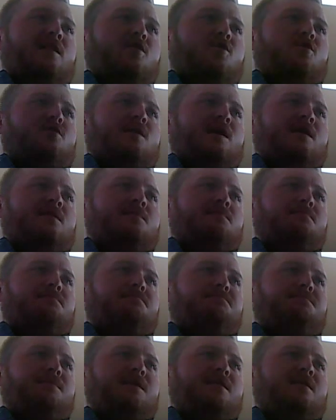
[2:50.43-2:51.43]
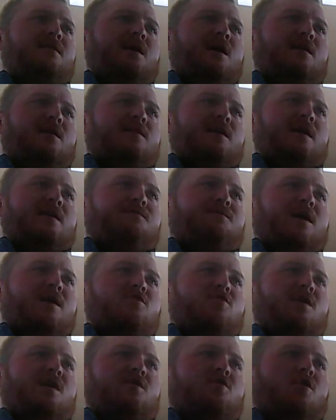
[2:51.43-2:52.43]
Allergan PLC and
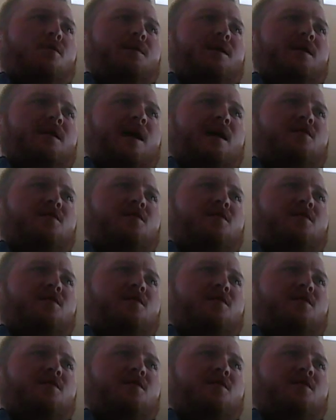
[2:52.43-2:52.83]
Pfizer Incorporated